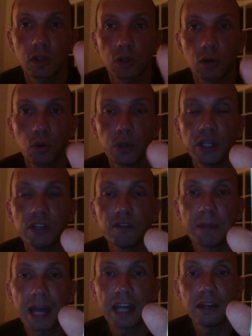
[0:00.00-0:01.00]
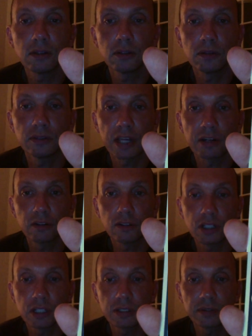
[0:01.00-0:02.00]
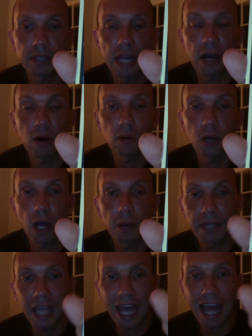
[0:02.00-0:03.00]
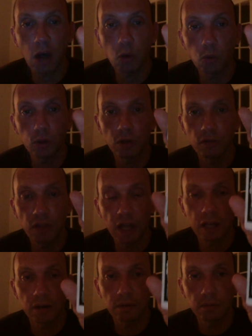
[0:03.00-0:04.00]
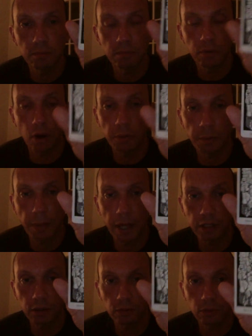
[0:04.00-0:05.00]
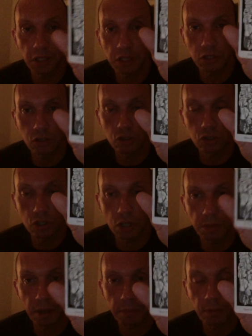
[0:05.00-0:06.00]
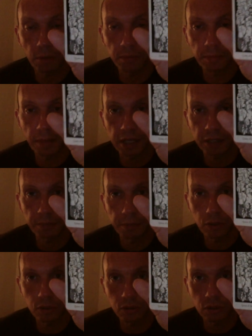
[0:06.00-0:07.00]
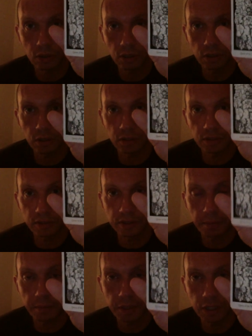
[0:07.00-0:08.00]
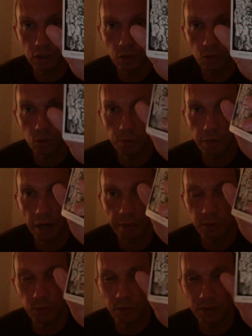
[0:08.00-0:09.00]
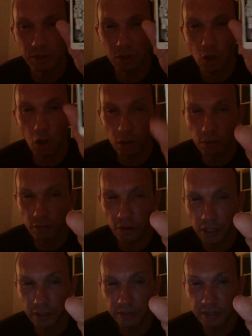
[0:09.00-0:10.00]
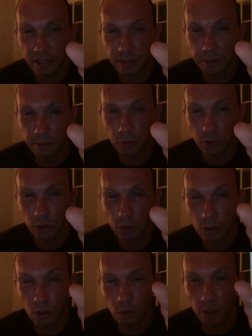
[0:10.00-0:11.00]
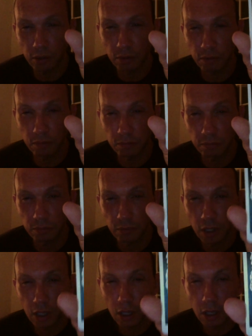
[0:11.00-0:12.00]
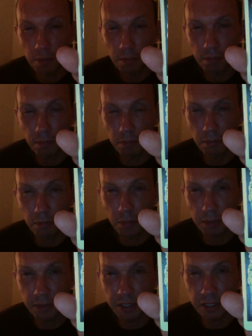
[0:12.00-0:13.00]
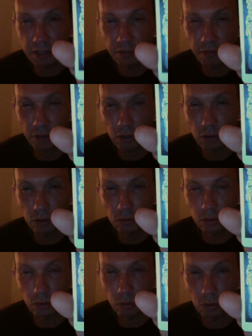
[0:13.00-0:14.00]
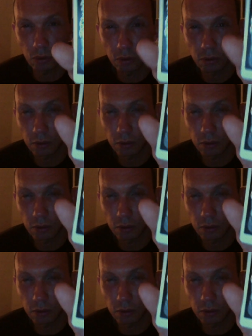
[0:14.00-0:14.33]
Queen of Pentacles energy is now coming out of that problematic relationship, that problematic person. There's somebody who perhaps was not very accessible to you and maybe difficult, or